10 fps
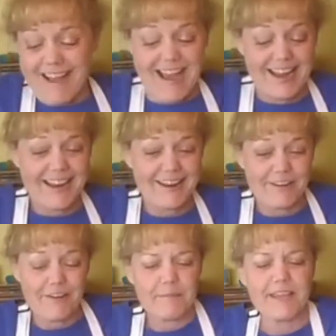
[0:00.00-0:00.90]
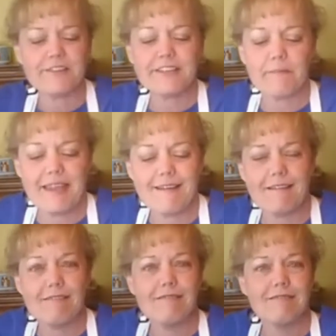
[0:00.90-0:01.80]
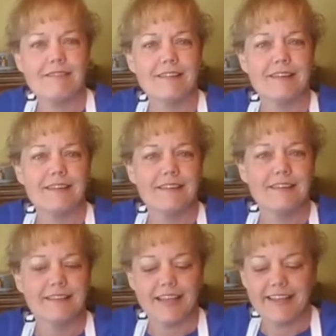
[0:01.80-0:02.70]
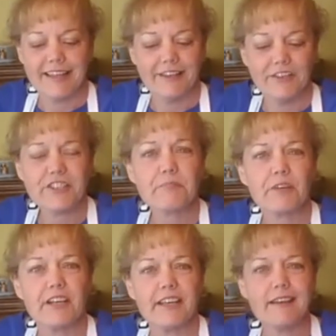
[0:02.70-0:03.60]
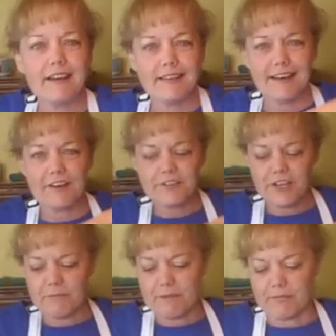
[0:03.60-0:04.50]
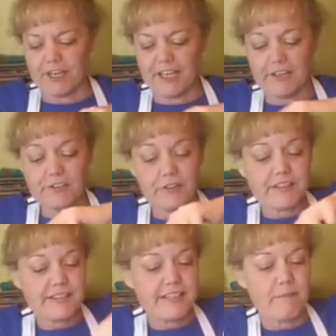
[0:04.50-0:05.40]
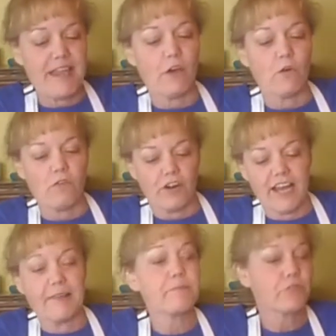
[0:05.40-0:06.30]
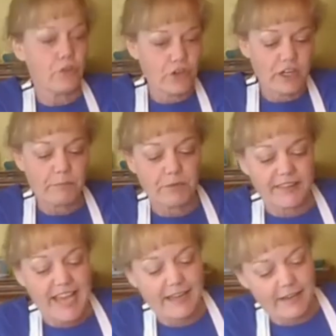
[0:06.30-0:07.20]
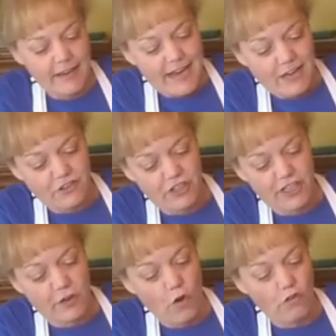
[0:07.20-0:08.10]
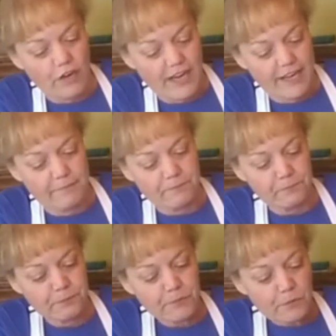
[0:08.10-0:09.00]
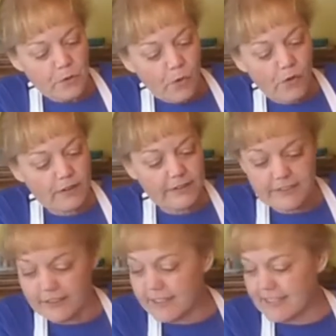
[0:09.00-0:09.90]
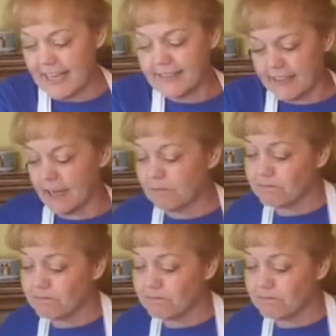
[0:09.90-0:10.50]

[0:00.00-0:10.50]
I didn't know. I mean, here's the mango. They looked pretty. I thought it was going to be pretty. So this is the mango overnight. So you're going to put that concoction in overnight or until it sets up.